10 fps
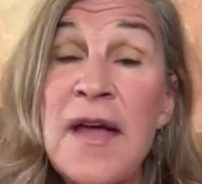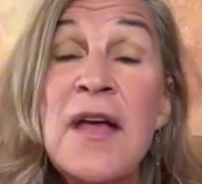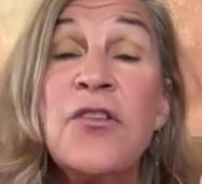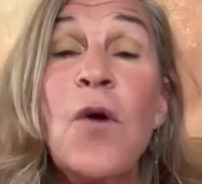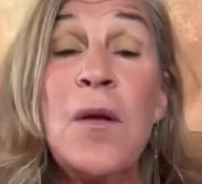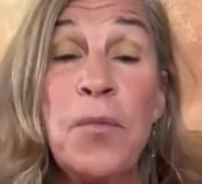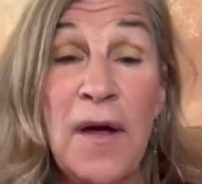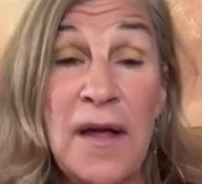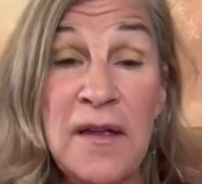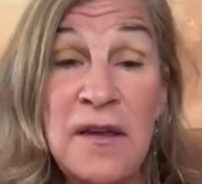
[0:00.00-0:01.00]
Right. So I
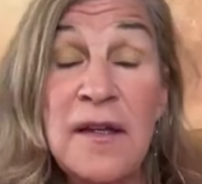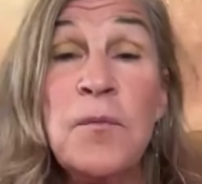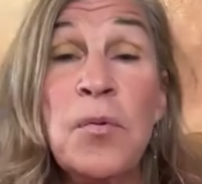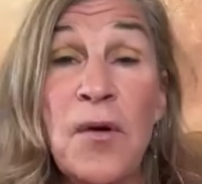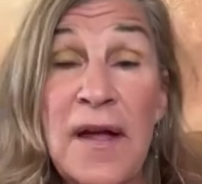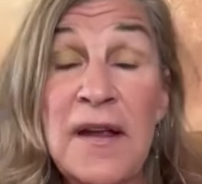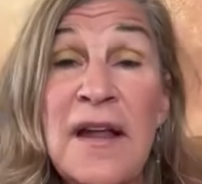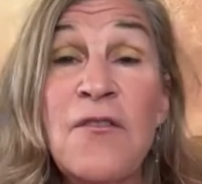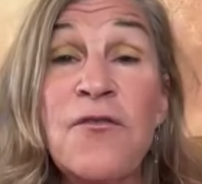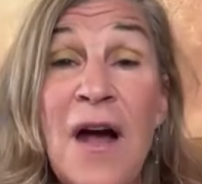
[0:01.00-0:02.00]
prayed and prayed
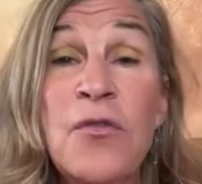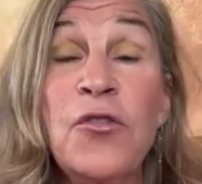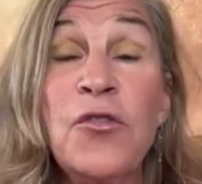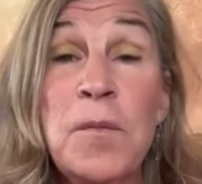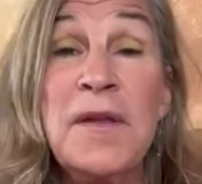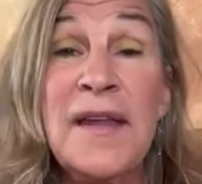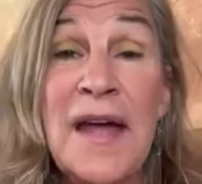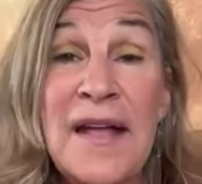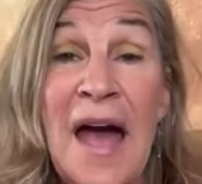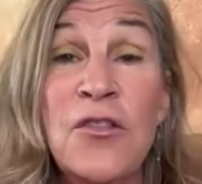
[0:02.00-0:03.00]
and I found this woman and
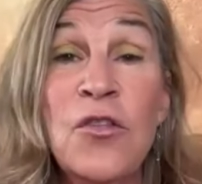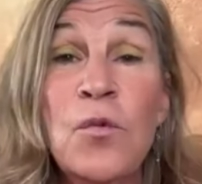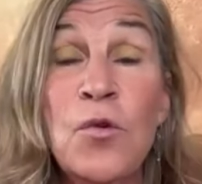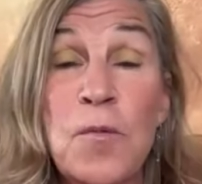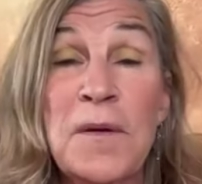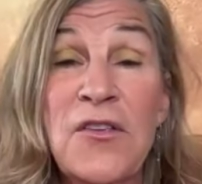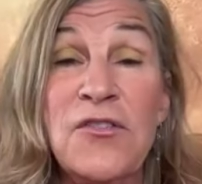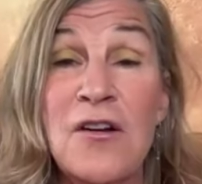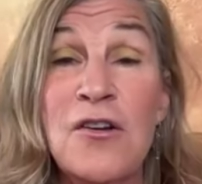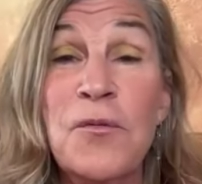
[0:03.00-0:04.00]
I got in the room and I
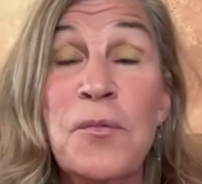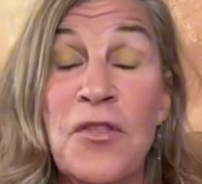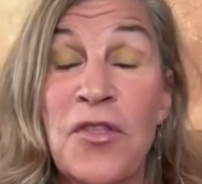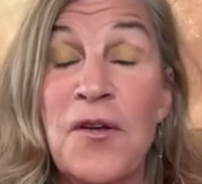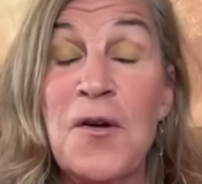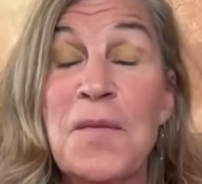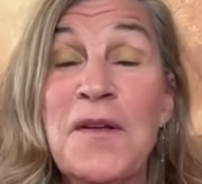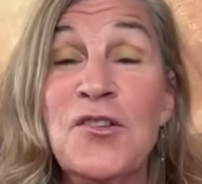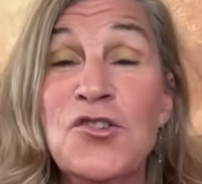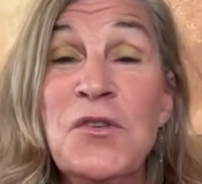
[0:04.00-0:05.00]
started the
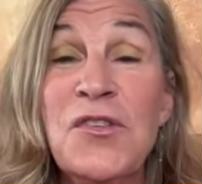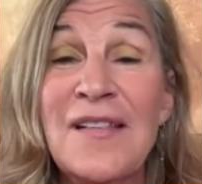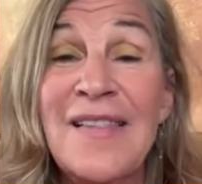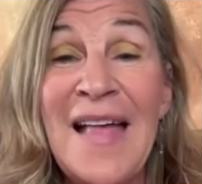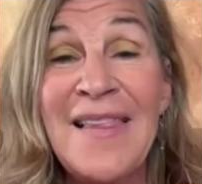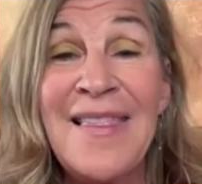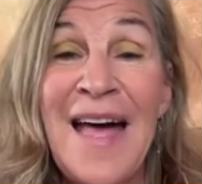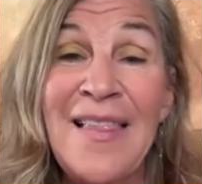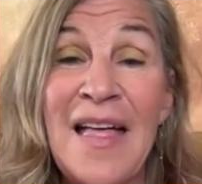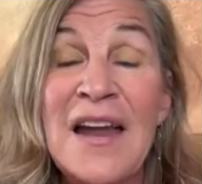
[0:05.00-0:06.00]
therapy and she was like, la, la, la, la.